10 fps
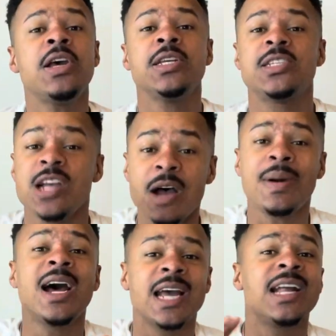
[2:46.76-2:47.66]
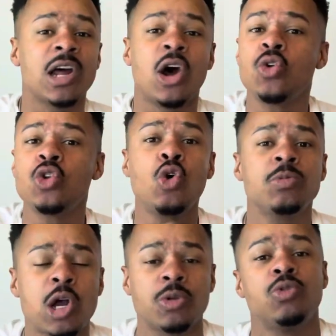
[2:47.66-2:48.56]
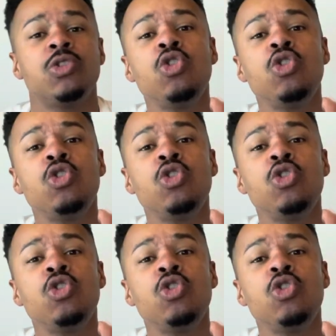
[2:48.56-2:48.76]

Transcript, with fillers: Somebody out there, I don't know who I'm talking to.